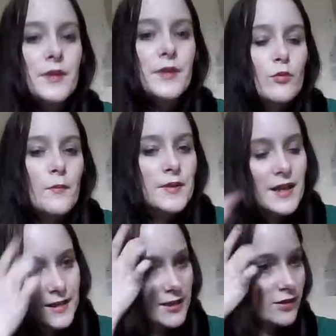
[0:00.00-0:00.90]
it won't be
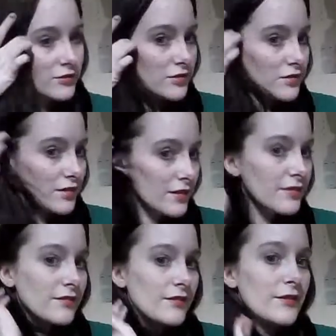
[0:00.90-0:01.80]
any good.
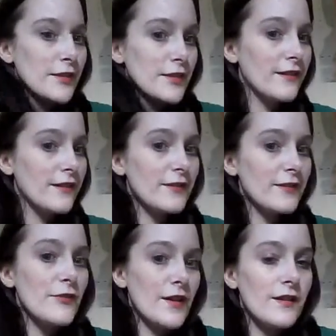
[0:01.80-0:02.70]
I think
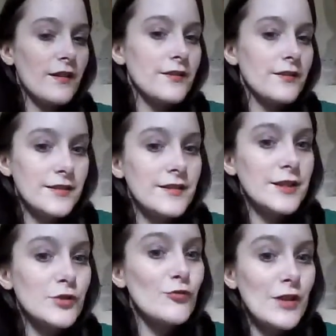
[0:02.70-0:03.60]
that
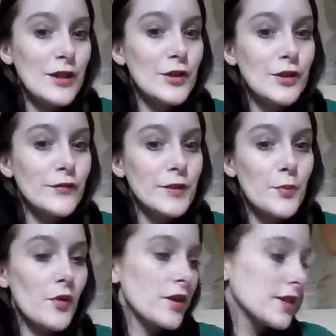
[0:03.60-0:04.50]
it's really good for the
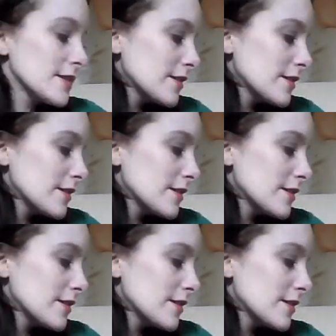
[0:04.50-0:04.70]
price.